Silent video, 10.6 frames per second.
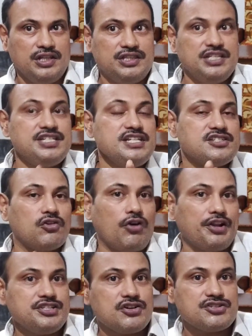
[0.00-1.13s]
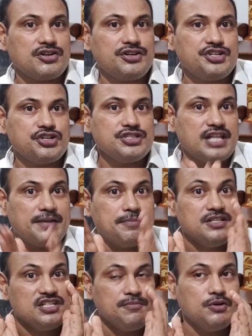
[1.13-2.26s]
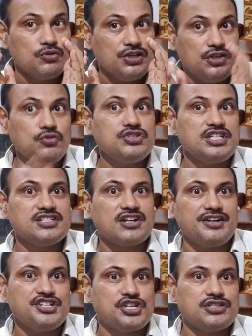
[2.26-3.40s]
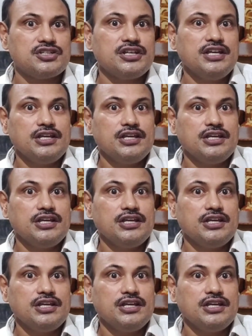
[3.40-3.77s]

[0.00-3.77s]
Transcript: This is a LorentzGauge condition. That means if you use these conditions,